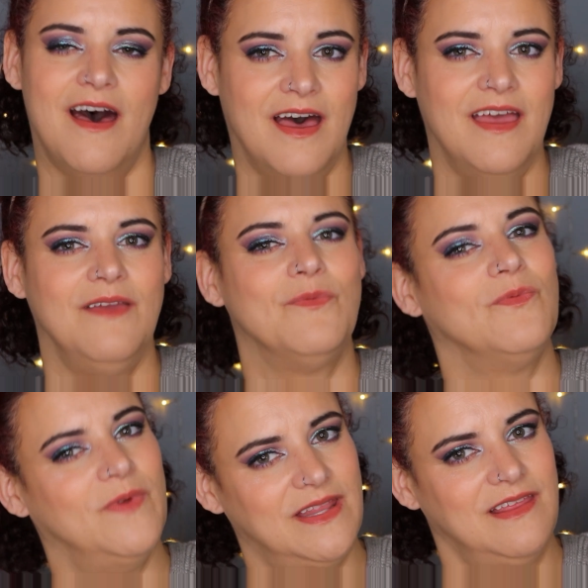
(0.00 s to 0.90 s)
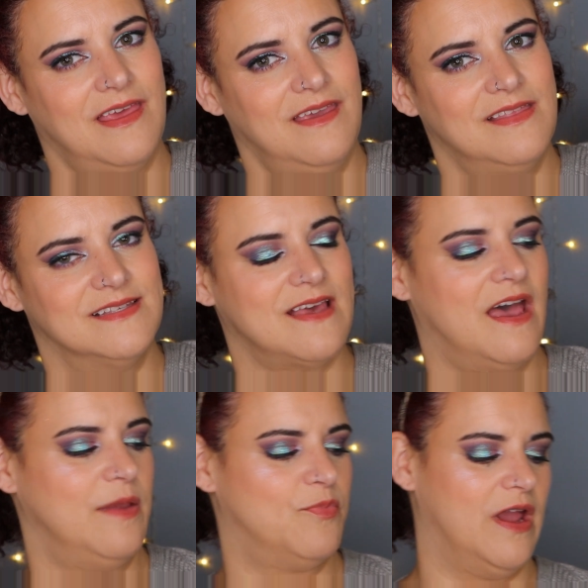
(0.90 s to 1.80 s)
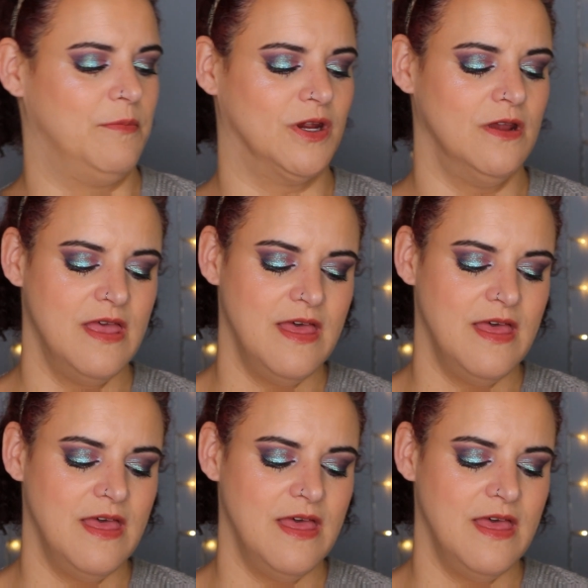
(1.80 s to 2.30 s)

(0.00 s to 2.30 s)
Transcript: I really like this eye primer.